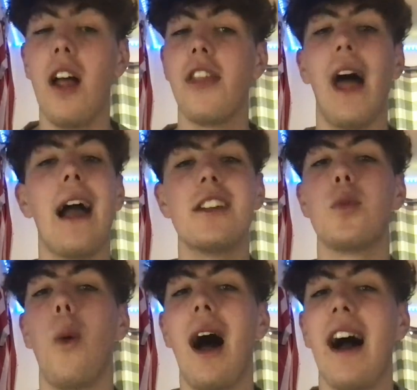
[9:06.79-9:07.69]
That is
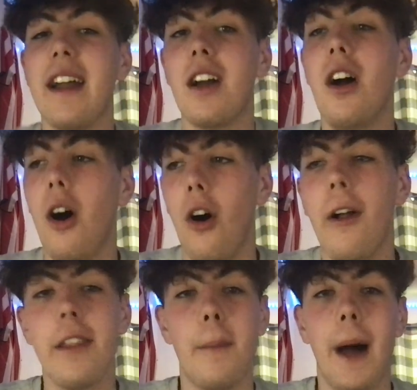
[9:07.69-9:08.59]
why
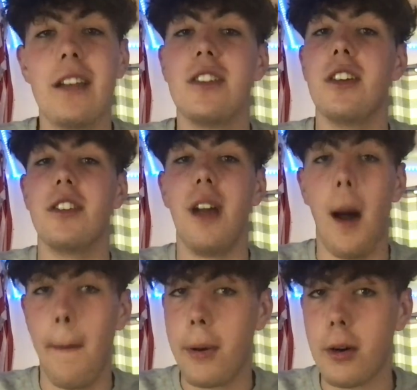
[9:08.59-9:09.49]
all the badges
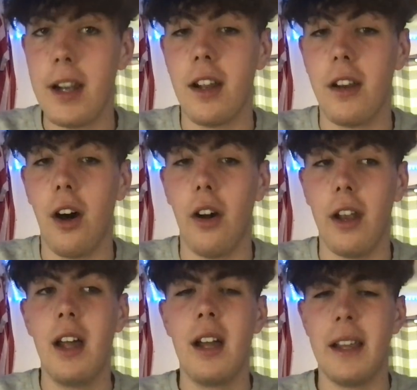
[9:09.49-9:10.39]
are printed on
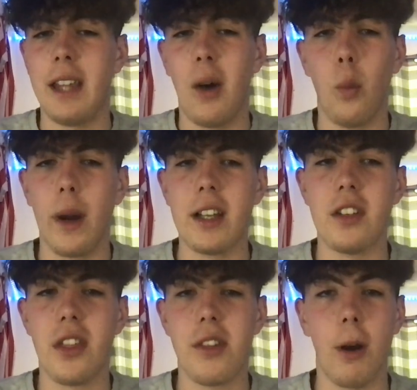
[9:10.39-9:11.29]
in that weird
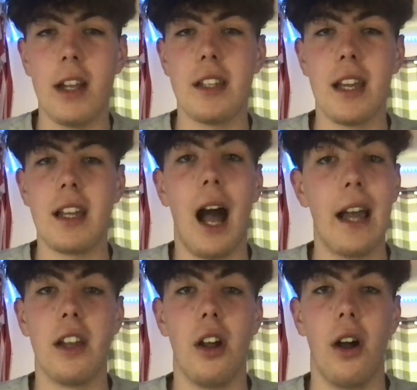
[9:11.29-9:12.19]
3D
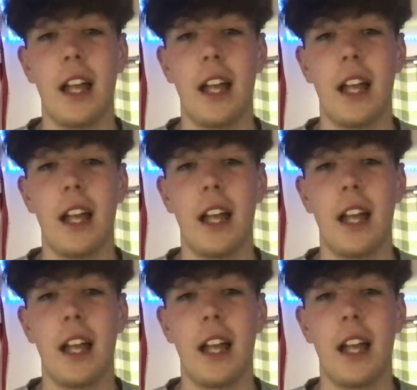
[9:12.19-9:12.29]
iron-on.